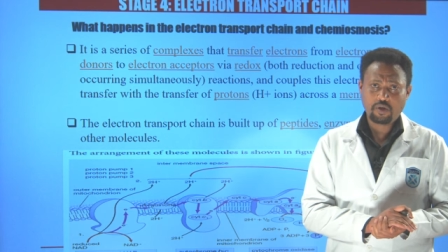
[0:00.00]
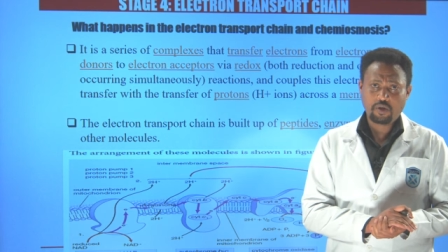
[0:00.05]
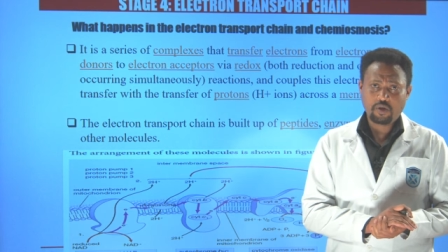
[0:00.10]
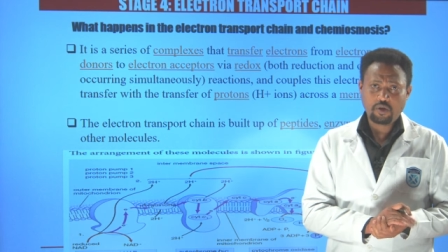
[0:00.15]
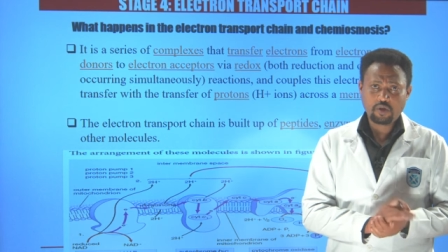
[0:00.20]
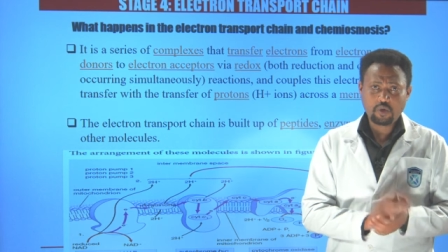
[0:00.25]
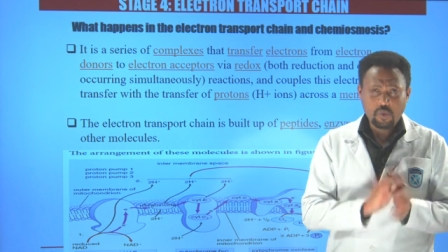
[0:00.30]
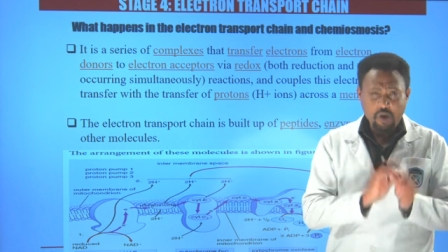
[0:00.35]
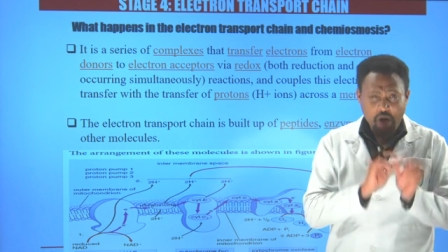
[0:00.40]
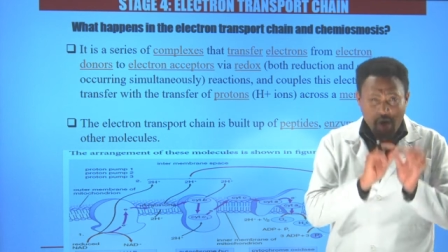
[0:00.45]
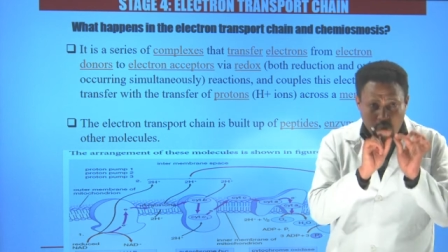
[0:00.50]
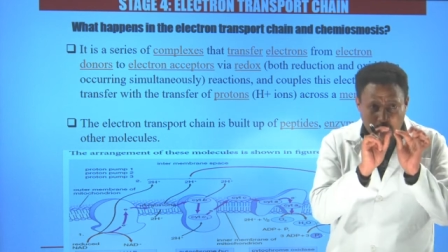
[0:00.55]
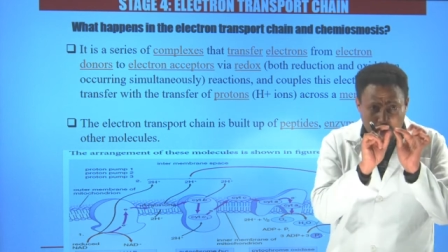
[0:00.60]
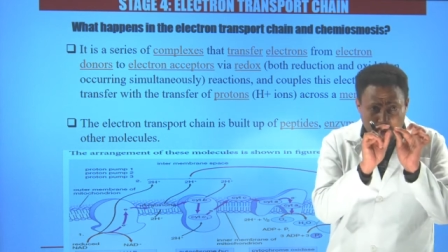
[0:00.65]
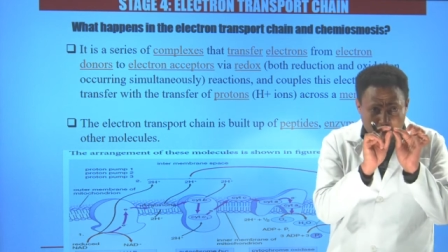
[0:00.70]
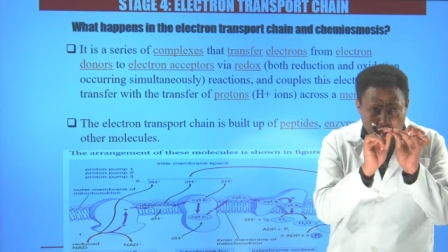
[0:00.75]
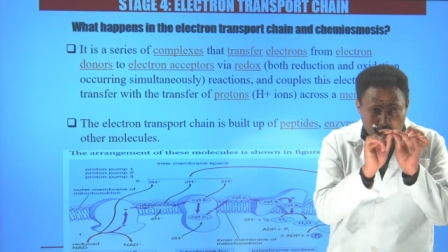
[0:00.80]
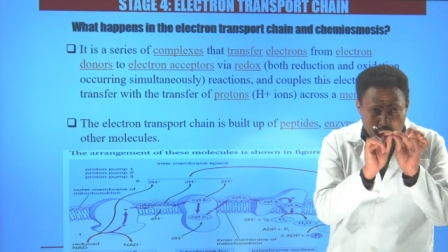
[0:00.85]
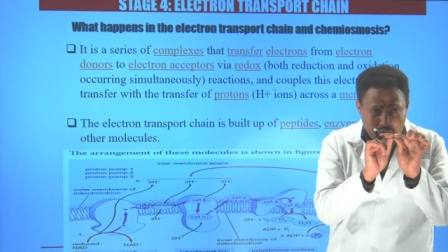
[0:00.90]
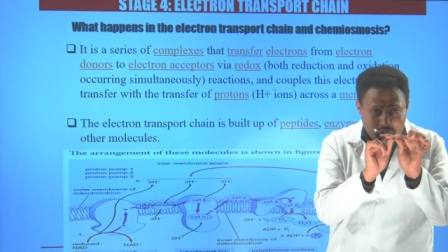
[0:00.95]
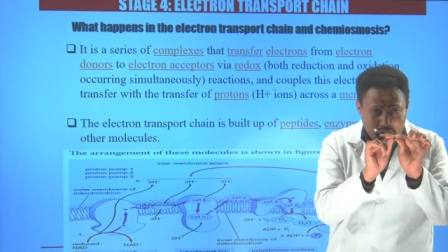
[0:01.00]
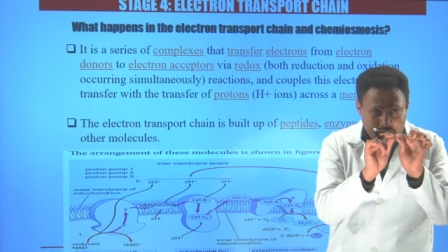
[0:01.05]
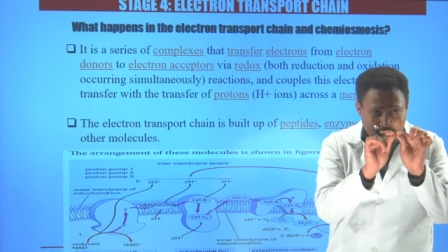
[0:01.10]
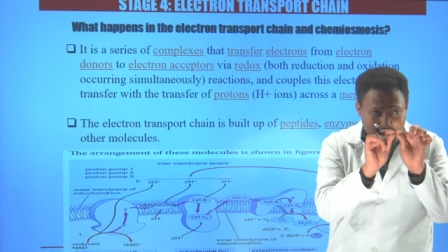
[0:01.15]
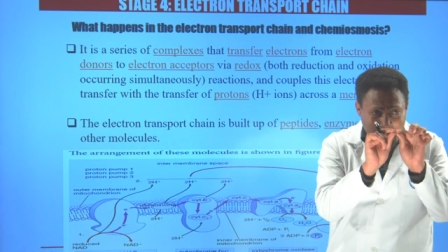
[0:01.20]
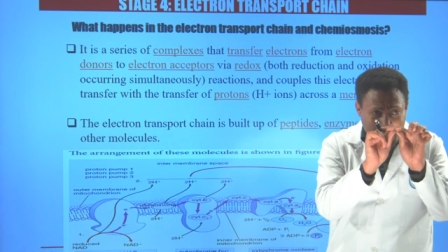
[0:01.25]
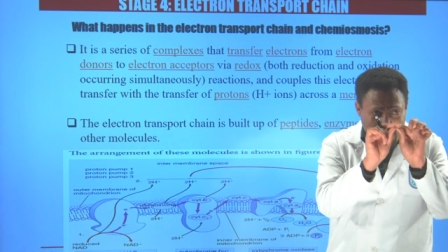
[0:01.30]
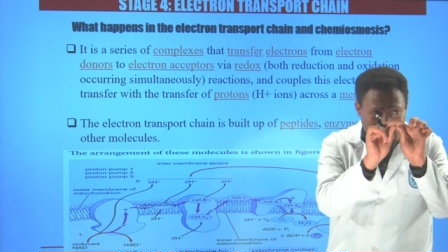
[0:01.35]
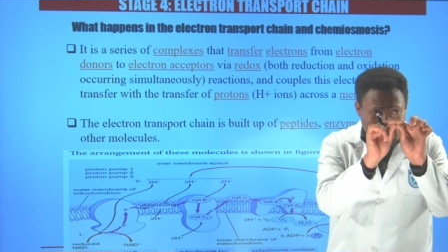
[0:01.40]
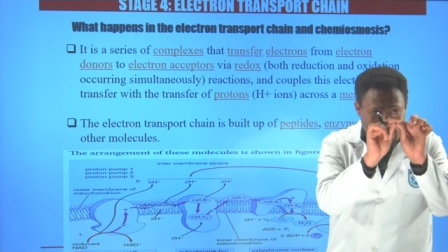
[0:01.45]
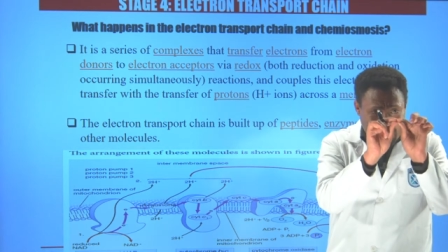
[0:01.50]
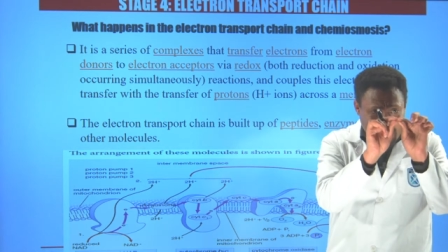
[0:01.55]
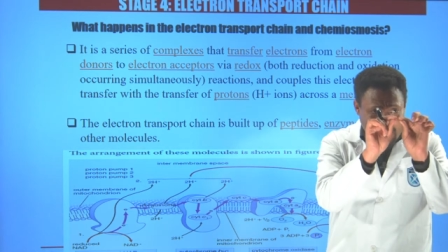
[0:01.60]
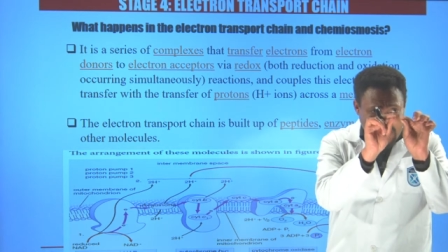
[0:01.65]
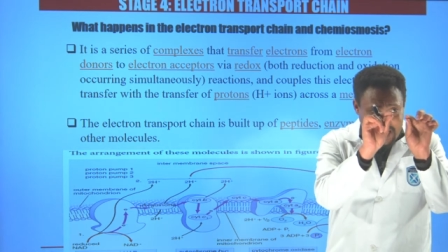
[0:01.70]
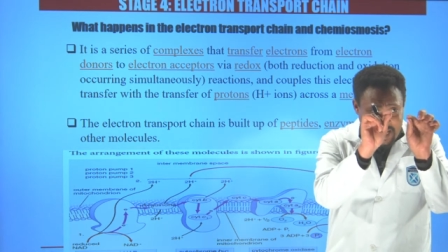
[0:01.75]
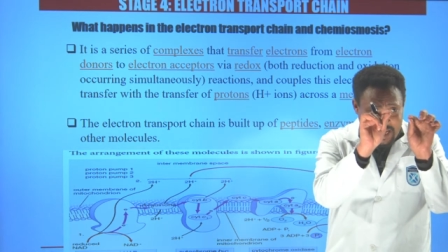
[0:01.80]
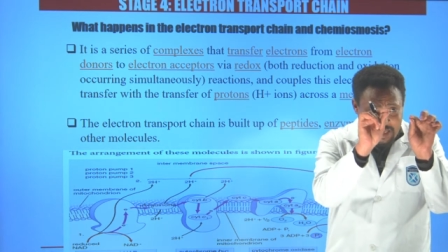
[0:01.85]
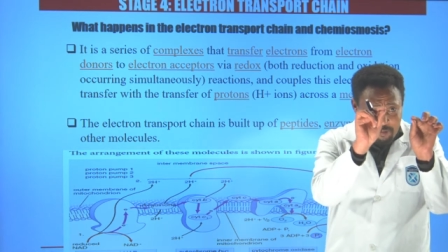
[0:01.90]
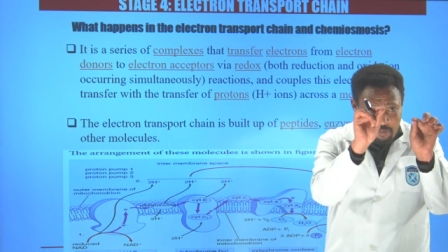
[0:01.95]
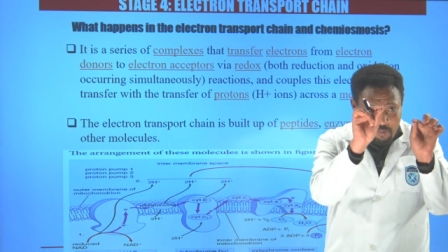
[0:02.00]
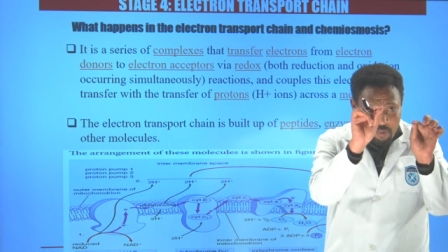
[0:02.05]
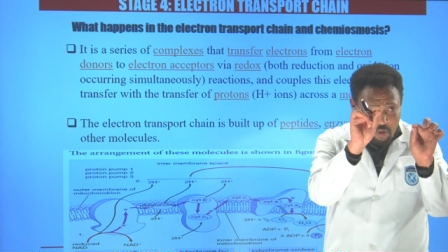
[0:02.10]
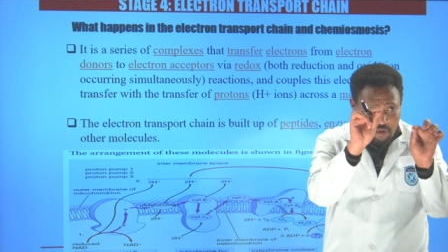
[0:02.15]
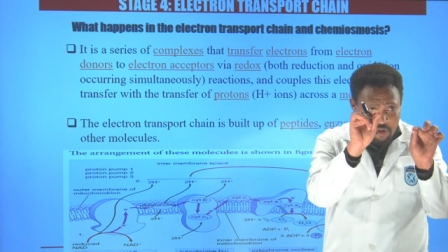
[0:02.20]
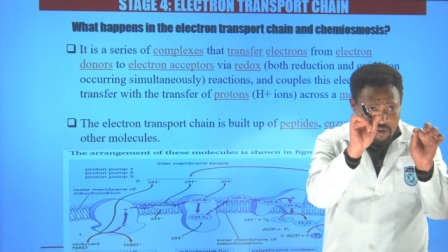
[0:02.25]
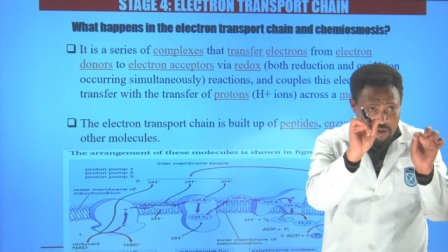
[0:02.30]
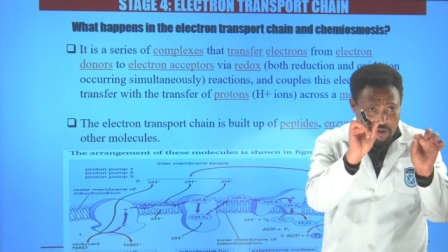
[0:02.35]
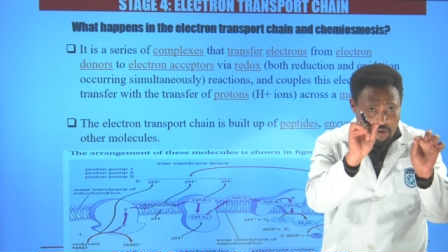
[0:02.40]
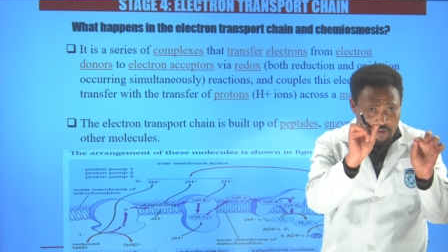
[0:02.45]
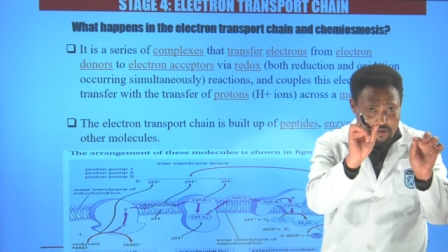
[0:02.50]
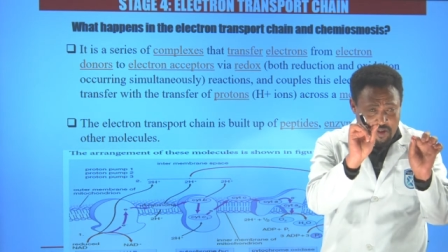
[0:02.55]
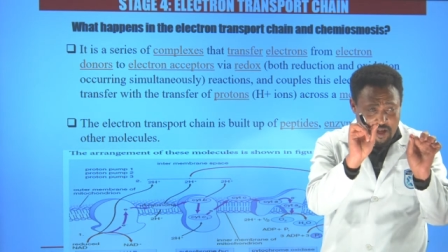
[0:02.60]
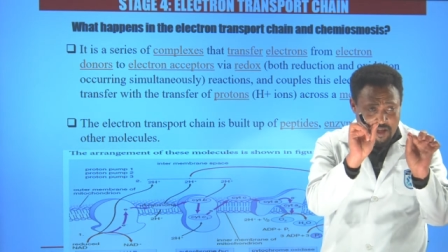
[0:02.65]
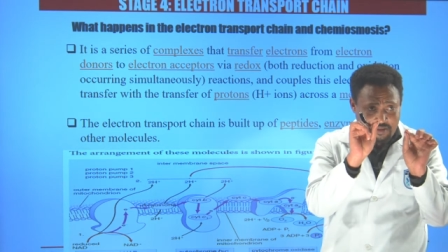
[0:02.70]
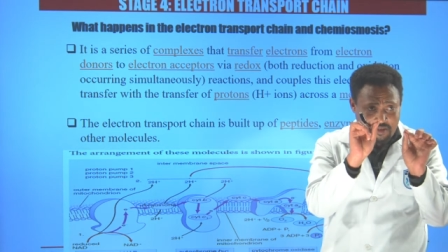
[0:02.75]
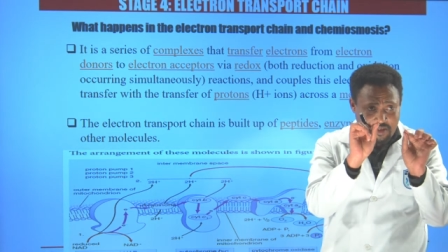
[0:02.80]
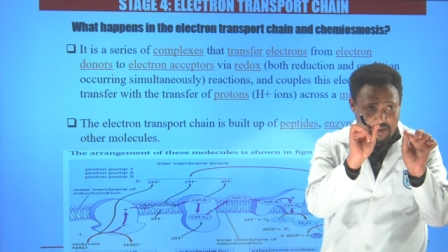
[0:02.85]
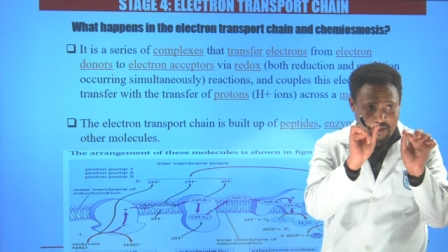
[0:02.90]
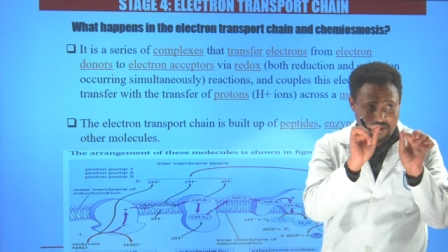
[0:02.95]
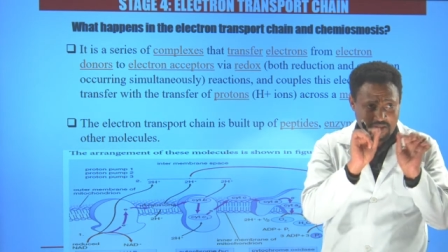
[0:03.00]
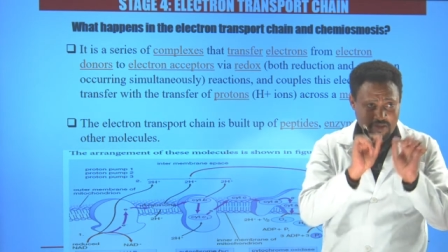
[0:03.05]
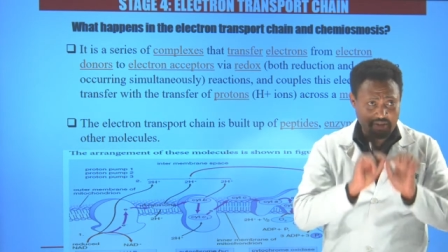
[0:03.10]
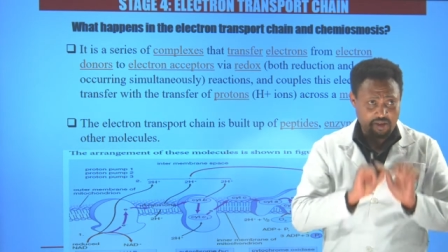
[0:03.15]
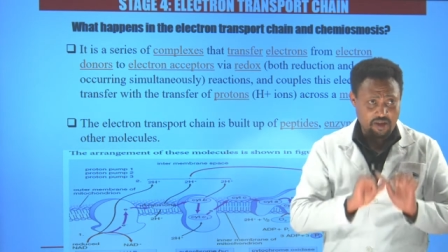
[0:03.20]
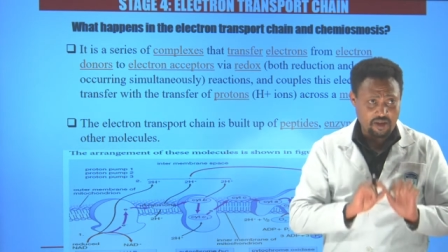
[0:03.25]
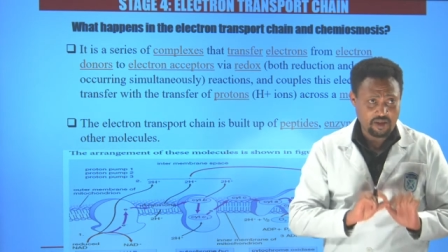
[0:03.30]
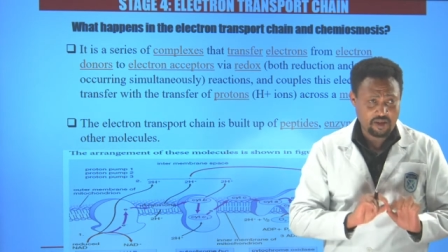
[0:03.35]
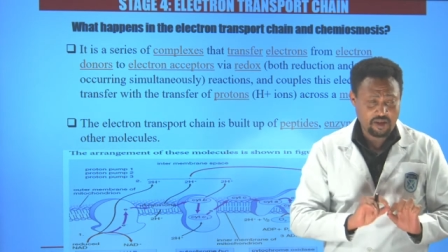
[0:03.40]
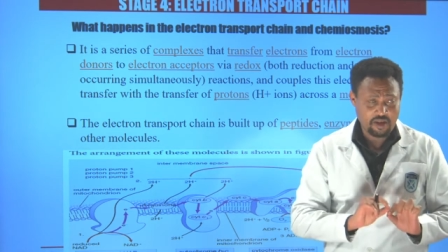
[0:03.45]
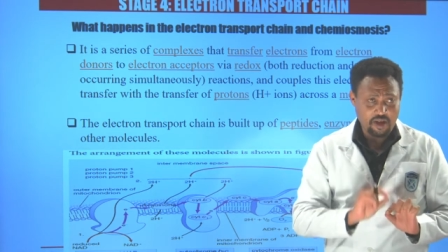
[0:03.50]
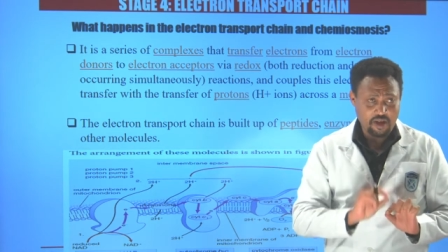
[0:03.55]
So we are going to see a very slight portion of that cristae